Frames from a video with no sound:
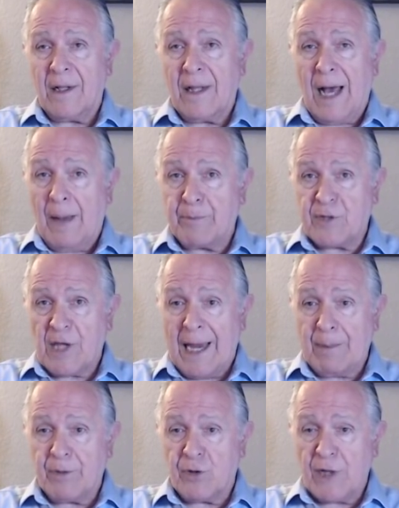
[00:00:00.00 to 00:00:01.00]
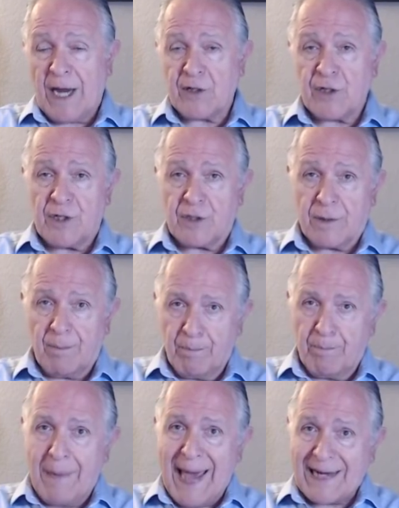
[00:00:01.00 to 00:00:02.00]
upside projections
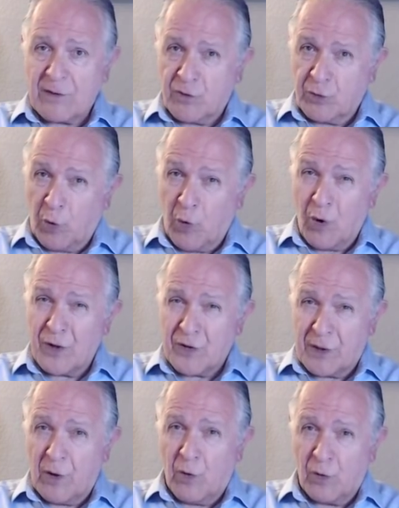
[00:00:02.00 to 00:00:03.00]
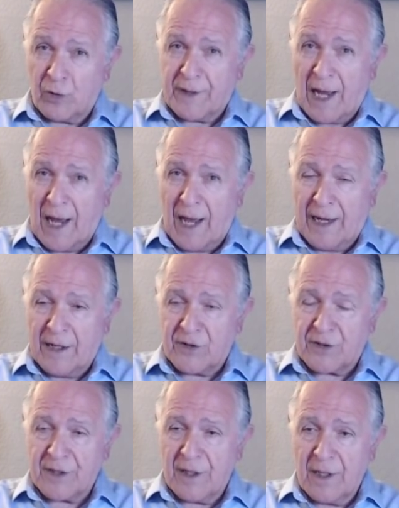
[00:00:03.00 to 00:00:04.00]
back towards the old
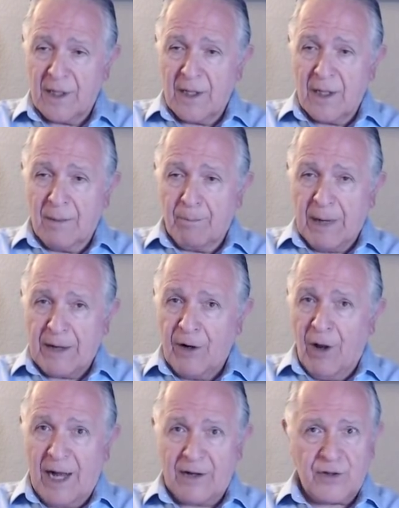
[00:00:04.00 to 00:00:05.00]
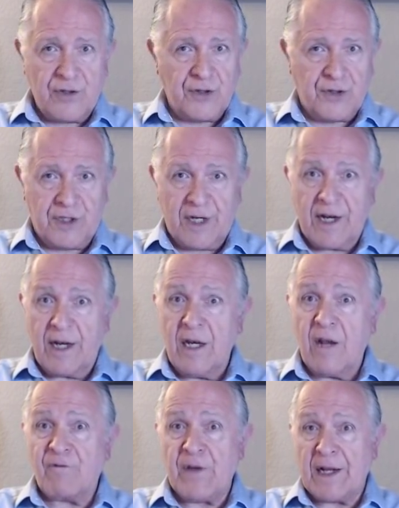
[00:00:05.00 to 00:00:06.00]
highs, but not to
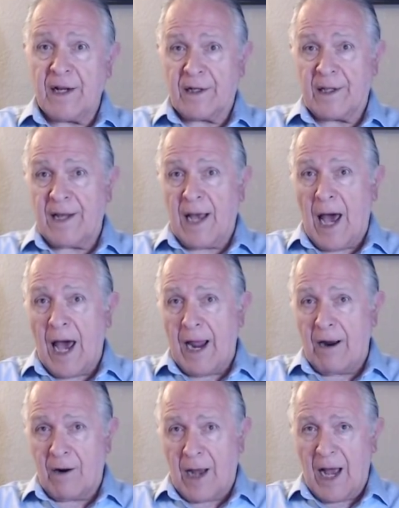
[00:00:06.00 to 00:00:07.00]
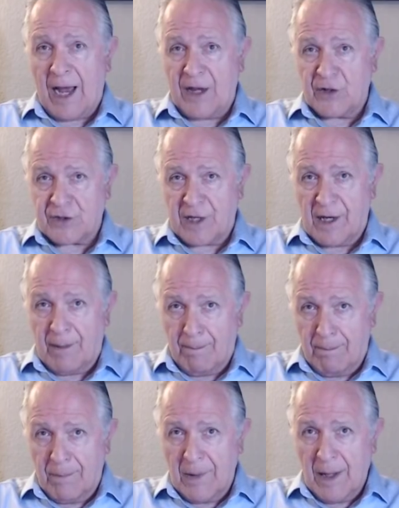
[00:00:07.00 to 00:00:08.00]
significantly higher highs
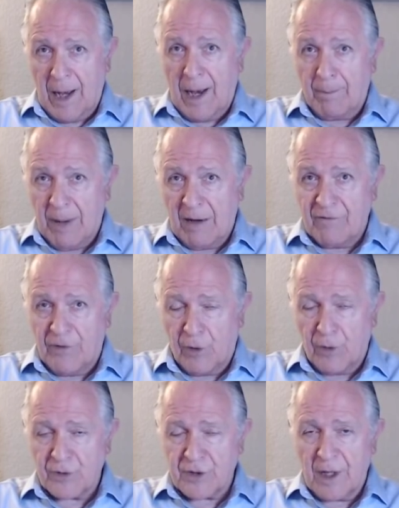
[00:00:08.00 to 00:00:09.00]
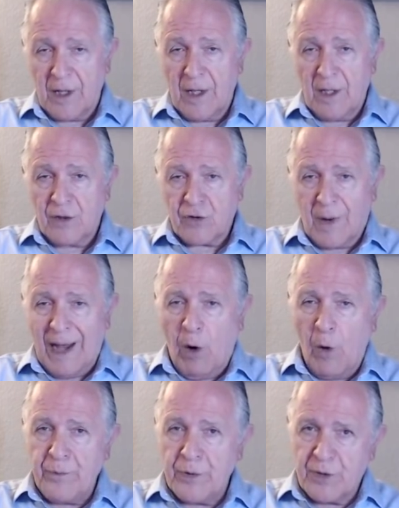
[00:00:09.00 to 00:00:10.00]
above those. So I
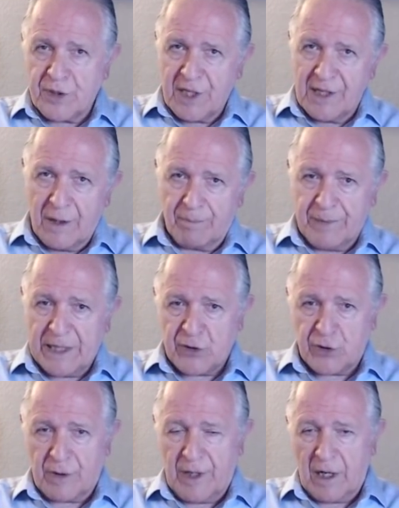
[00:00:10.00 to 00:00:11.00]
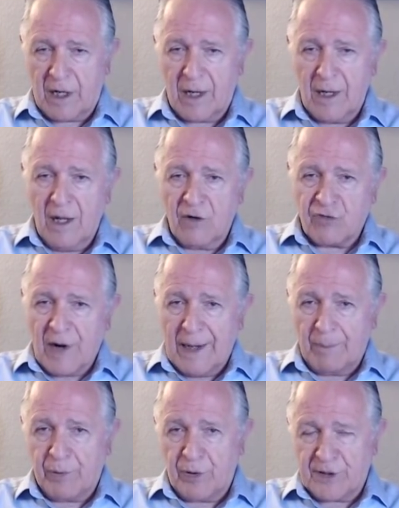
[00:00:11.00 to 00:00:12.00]
hope you see the picture here, trying to
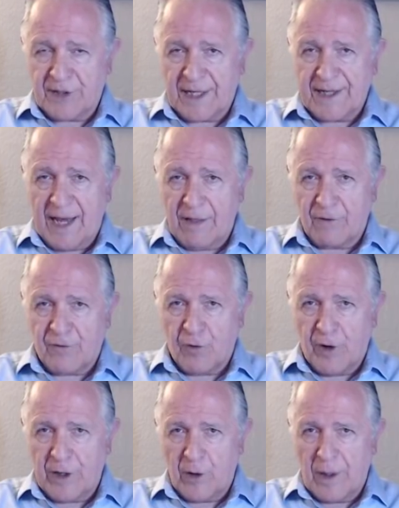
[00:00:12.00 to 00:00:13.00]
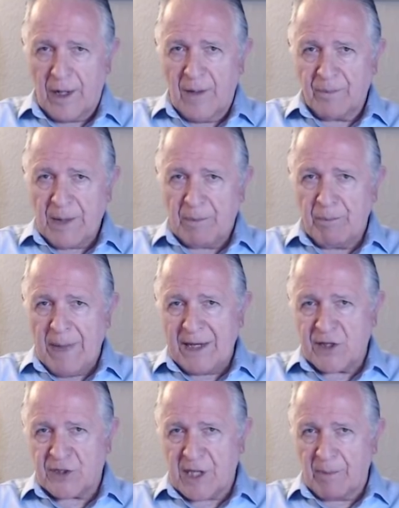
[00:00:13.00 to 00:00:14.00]
put it together for you and
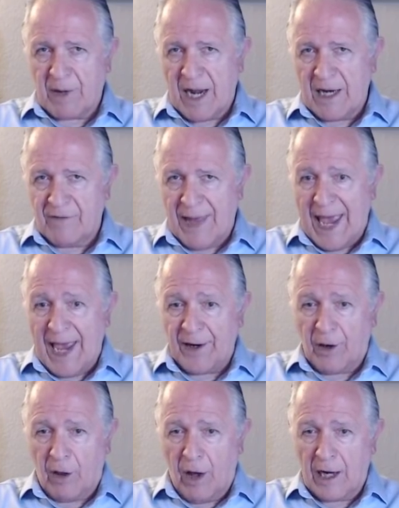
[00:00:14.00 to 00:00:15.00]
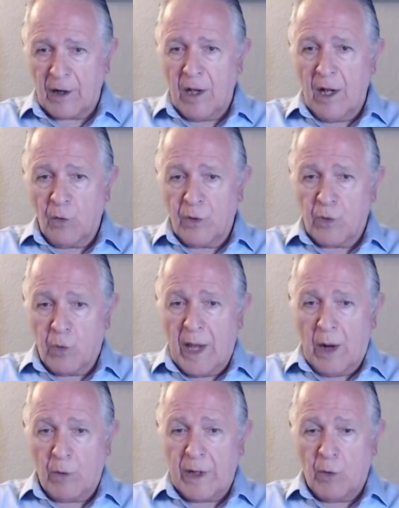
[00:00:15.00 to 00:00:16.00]
make some kind of analog with
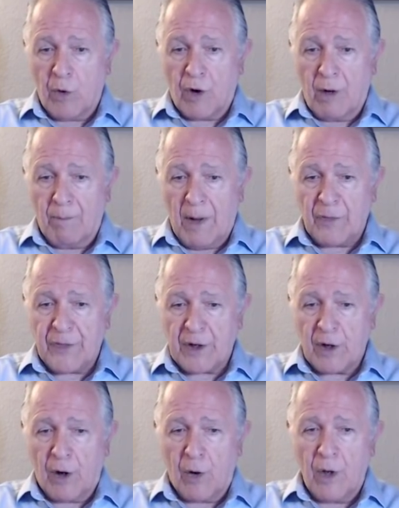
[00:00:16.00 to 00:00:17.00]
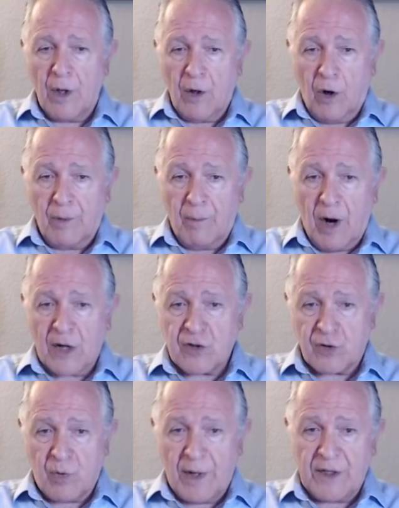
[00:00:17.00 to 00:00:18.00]
where we were a month ago on March
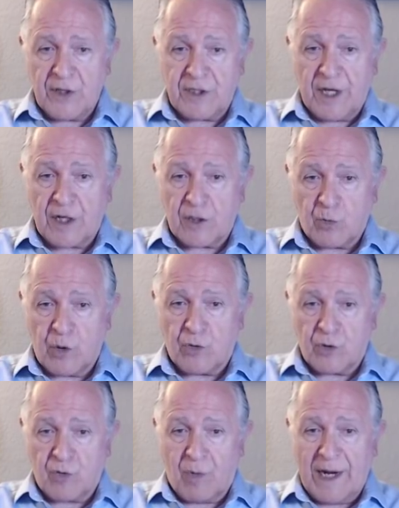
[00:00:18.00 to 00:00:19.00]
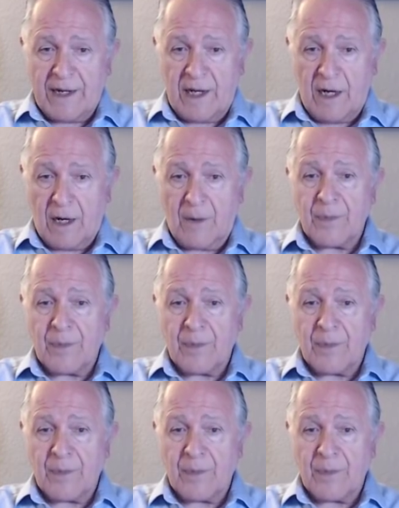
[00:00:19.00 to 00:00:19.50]
26th, which was right here.